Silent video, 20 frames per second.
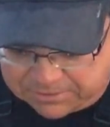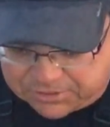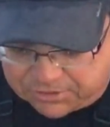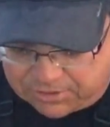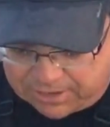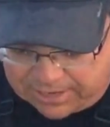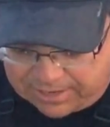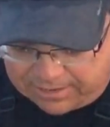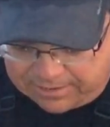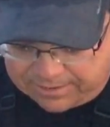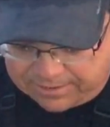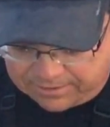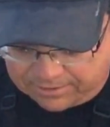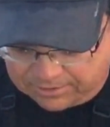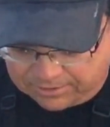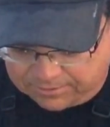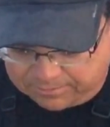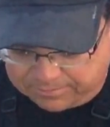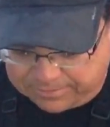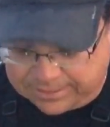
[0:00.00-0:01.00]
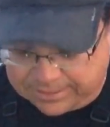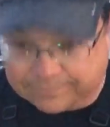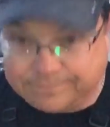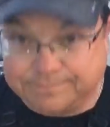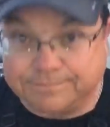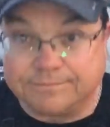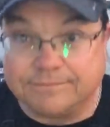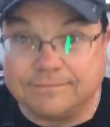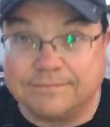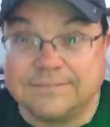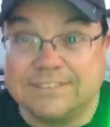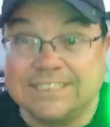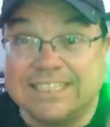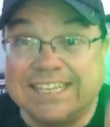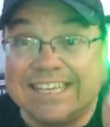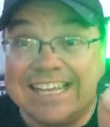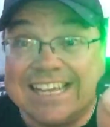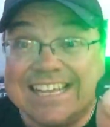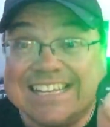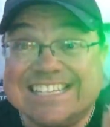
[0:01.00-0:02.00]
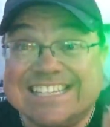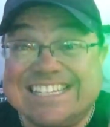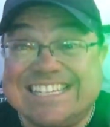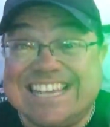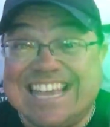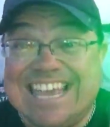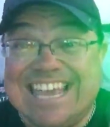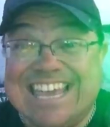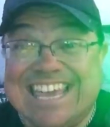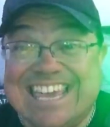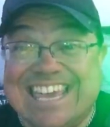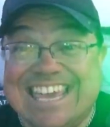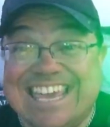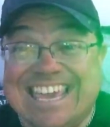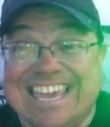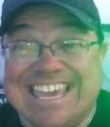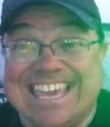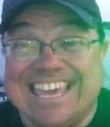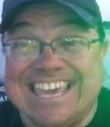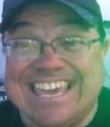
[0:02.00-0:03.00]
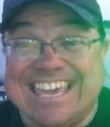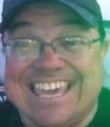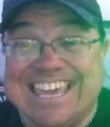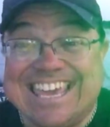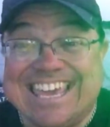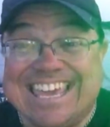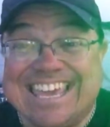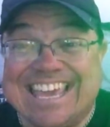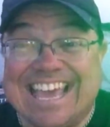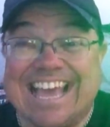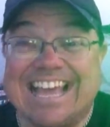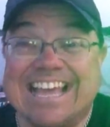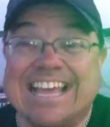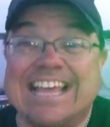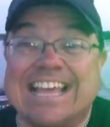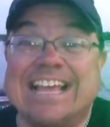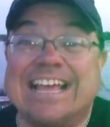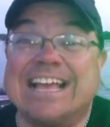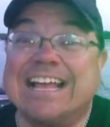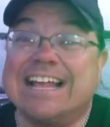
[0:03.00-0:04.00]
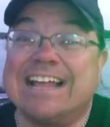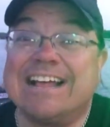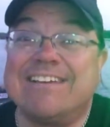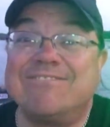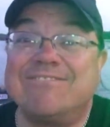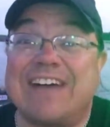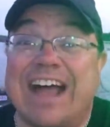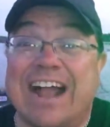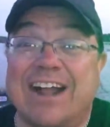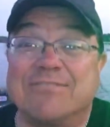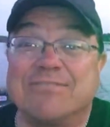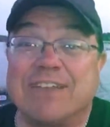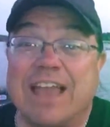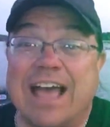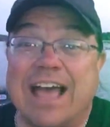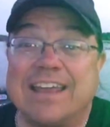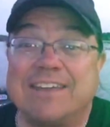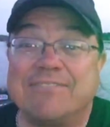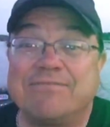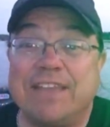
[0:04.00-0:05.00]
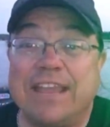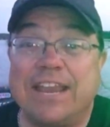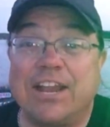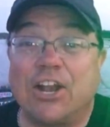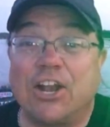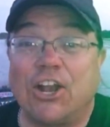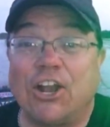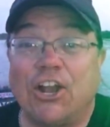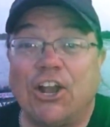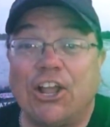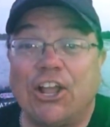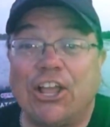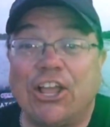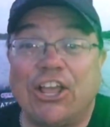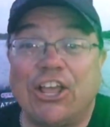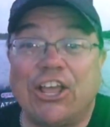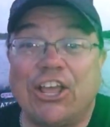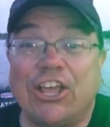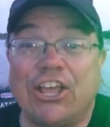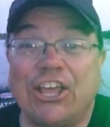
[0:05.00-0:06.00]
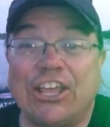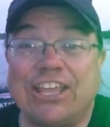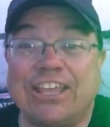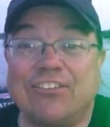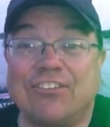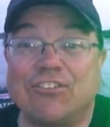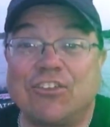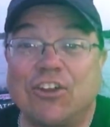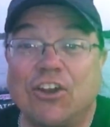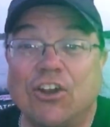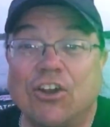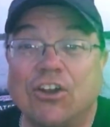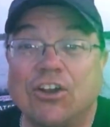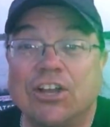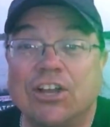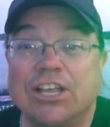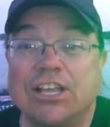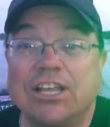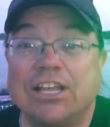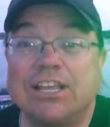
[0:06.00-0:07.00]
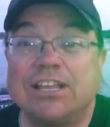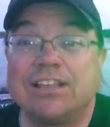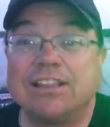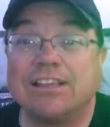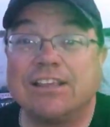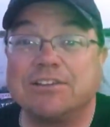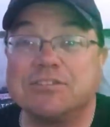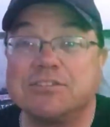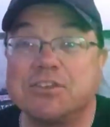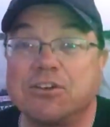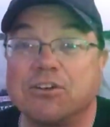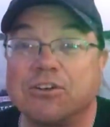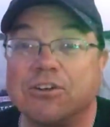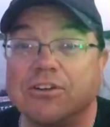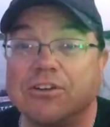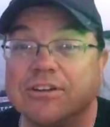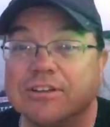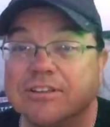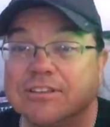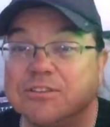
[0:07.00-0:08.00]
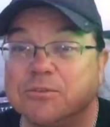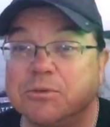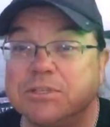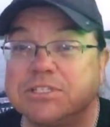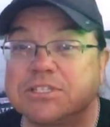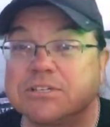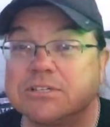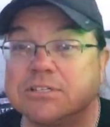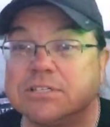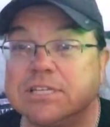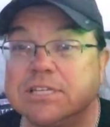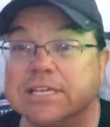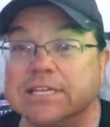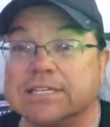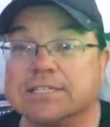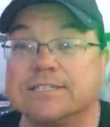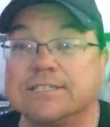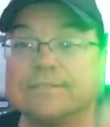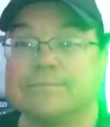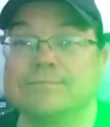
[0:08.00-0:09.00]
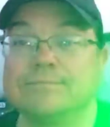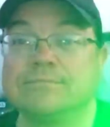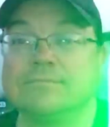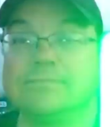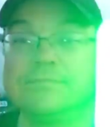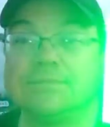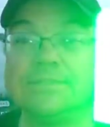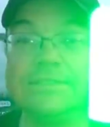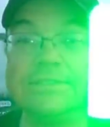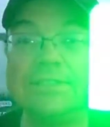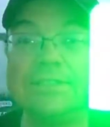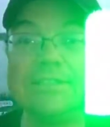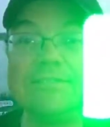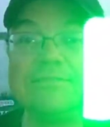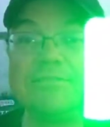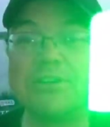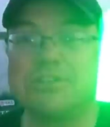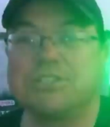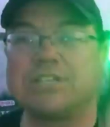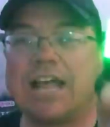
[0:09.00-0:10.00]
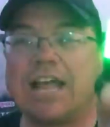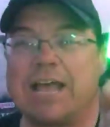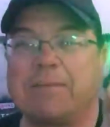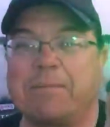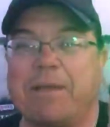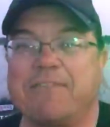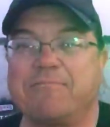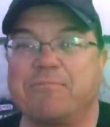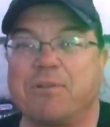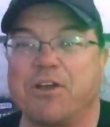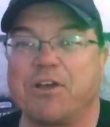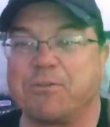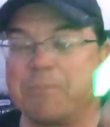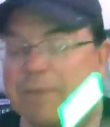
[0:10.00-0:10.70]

to try out here in a little bit. Ching! Firefly and a finger. Yes, sir. Those are the Whisker Sitx. First time I brought